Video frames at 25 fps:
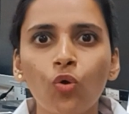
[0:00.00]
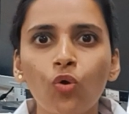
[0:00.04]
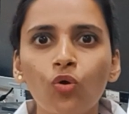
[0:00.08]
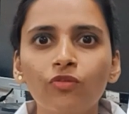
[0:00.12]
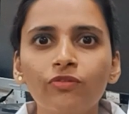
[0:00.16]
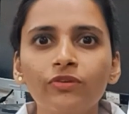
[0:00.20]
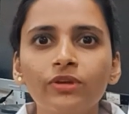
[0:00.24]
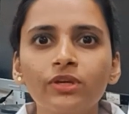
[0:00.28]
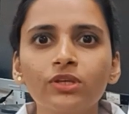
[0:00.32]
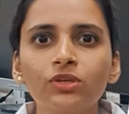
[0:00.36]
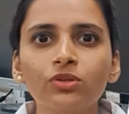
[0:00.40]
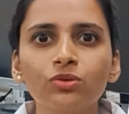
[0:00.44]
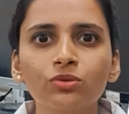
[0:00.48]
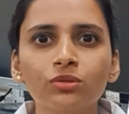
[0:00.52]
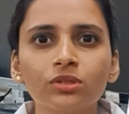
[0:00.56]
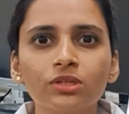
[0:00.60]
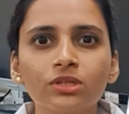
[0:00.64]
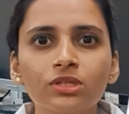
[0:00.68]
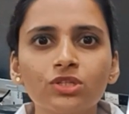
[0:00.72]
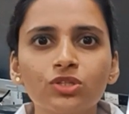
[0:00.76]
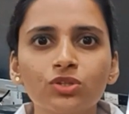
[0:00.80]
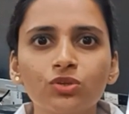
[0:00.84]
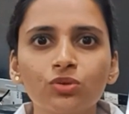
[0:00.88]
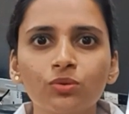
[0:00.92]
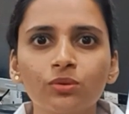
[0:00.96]
Owing to
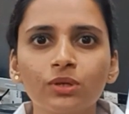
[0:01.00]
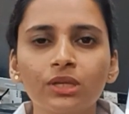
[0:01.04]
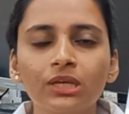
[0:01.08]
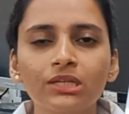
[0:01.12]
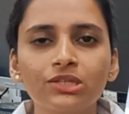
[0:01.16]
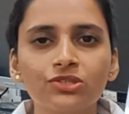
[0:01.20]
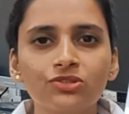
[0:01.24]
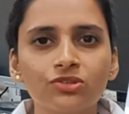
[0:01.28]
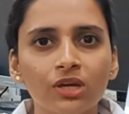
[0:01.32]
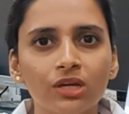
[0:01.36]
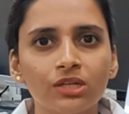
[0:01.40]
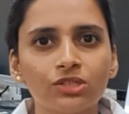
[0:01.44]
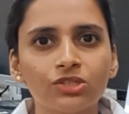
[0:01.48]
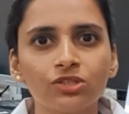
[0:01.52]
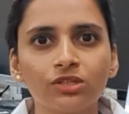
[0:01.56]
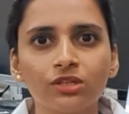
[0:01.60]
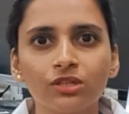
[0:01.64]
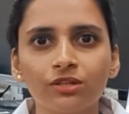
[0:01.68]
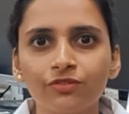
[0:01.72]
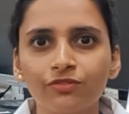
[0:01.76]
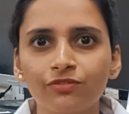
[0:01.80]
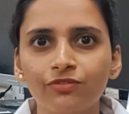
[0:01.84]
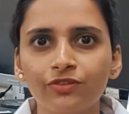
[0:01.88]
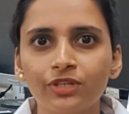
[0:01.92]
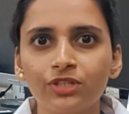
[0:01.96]
this unique
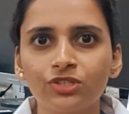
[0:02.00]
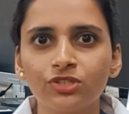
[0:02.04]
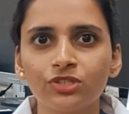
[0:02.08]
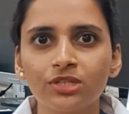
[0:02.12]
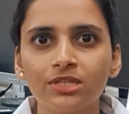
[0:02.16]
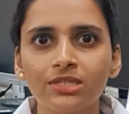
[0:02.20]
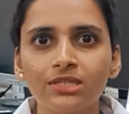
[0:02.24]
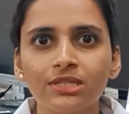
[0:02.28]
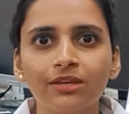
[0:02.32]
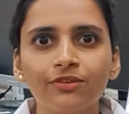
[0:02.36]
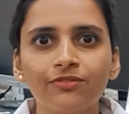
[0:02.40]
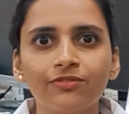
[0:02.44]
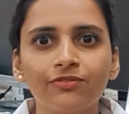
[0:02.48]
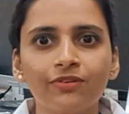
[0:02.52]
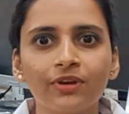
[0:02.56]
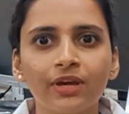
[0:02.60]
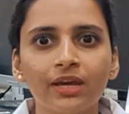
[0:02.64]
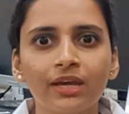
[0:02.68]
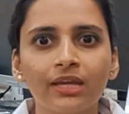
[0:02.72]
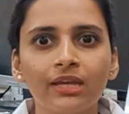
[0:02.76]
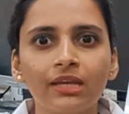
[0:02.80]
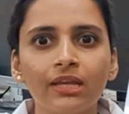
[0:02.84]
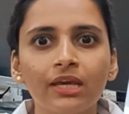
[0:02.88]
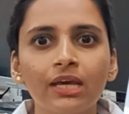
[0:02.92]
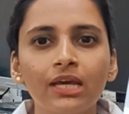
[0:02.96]
structural features, they
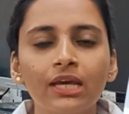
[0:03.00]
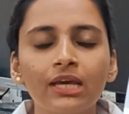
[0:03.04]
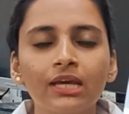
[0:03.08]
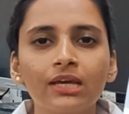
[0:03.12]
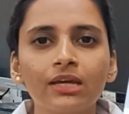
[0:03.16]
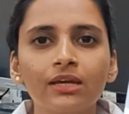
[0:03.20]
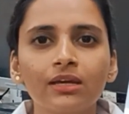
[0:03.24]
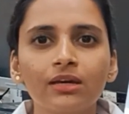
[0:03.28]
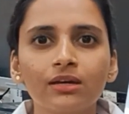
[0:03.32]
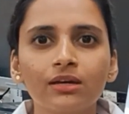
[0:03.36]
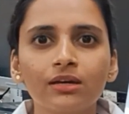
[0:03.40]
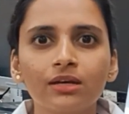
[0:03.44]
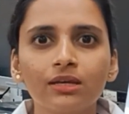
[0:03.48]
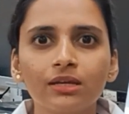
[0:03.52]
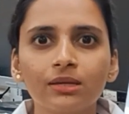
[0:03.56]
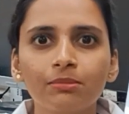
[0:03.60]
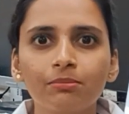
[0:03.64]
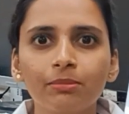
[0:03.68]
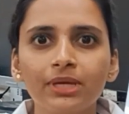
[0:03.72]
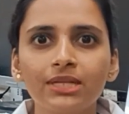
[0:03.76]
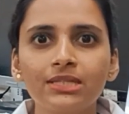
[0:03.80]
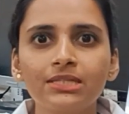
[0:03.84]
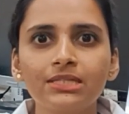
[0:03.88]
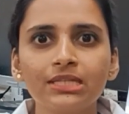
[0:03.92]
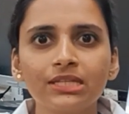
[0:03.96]
find uh,
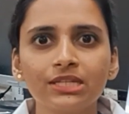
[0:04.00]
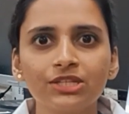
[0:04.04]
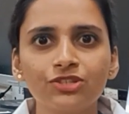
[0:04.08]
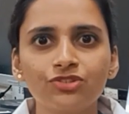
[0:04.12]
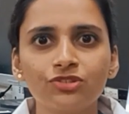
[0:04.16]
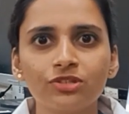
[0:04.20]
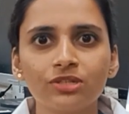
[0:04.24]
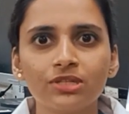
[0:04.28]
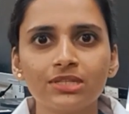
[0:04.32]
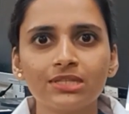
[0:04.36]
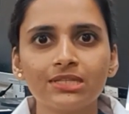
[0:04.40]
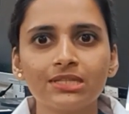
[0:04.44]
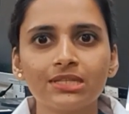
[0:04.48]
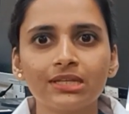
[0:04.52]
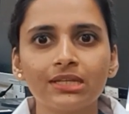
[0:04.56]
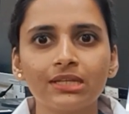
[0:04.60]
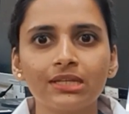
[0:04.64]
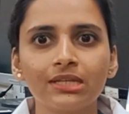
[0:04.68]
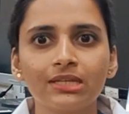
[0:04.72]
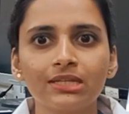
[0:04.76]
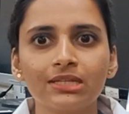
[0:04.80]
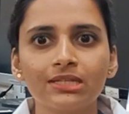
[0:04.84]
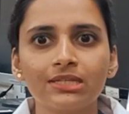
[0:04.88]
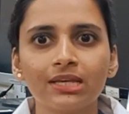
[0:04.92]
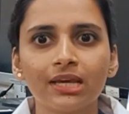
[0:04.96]
immense interest
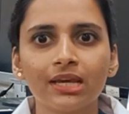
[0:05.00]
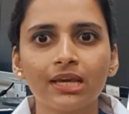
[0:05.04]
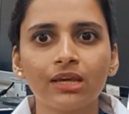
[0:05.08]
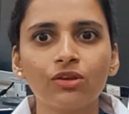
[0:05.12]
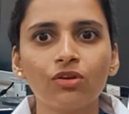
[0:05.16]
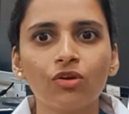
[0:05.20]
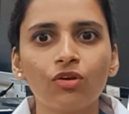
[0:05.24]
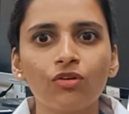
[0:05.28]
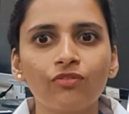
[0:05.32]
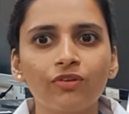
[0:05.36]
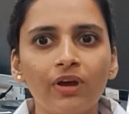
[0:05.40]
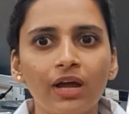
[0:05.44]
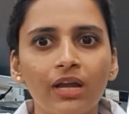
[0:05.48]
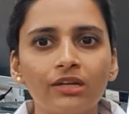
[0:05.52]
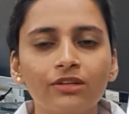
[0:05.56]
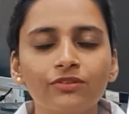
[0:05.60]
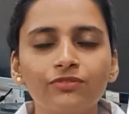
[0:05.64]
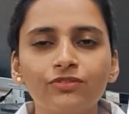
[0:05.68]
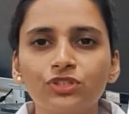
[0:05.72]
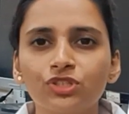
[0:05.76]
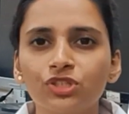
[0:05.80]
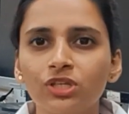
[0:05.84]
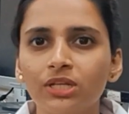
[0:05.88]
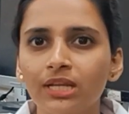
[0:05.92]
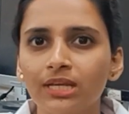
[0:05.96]
in design of
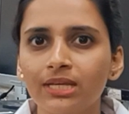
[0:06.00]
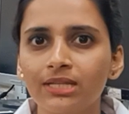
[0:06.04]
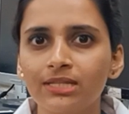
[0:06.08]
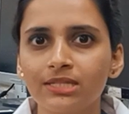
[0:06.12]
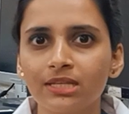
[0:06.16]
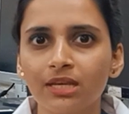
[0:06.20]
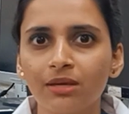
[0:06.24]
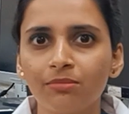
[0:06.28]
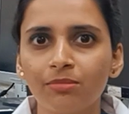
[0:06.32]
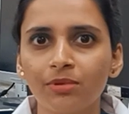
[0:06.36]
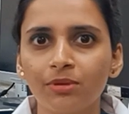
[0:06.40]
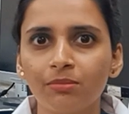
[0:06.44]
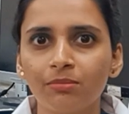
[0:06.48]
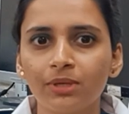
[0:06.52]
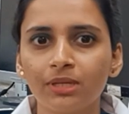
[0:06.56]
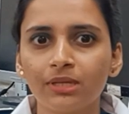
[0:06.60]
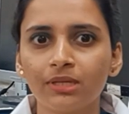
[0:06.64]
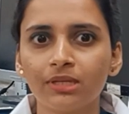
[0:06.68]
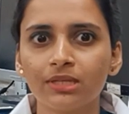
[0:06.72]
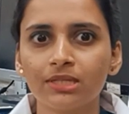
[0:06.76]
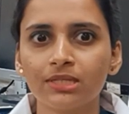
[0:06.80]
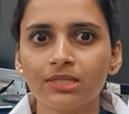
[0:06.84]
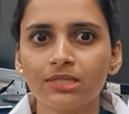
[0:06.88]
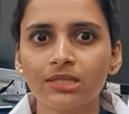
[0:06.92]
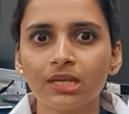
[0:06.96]
artificial enzyme
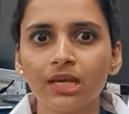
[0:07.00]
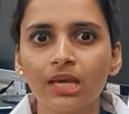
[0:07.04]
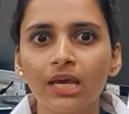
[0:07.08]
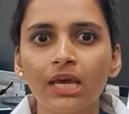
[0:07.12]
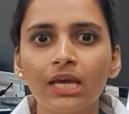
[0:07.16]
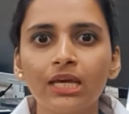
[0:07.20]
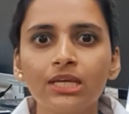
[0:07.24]
mimetics.